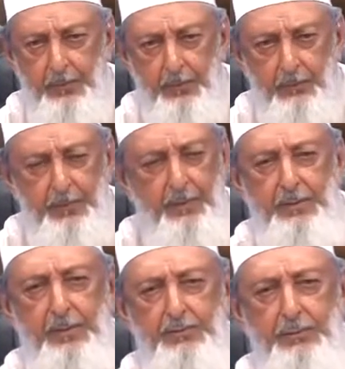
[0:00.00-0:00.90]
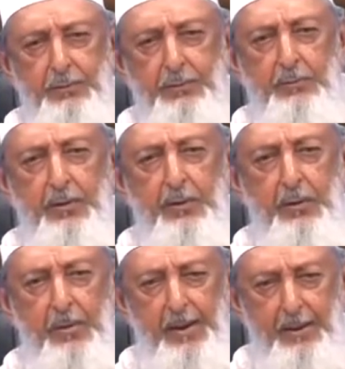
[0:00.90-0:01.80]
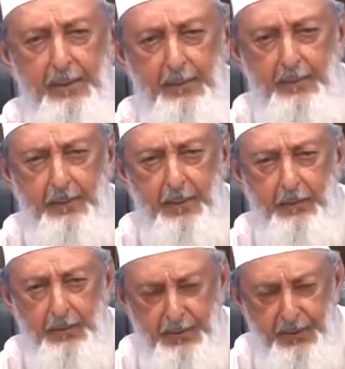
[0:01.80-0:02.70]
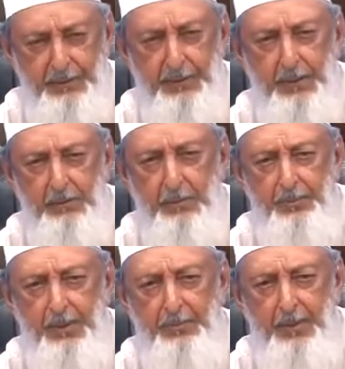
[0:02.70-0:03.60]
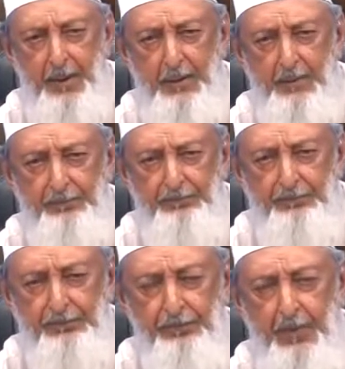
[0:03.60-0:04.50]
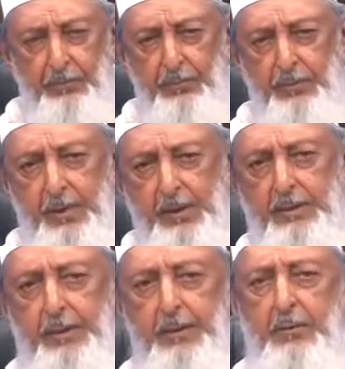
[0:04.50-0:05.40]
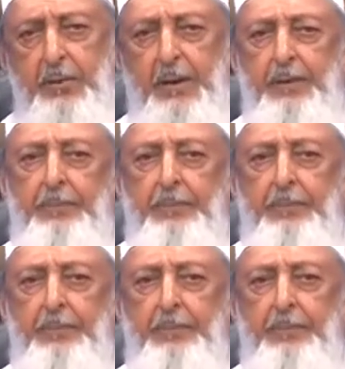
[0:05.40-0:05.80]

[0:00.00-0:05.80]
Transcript: We've understood you very well, and we're teaching our people now. This was 1908.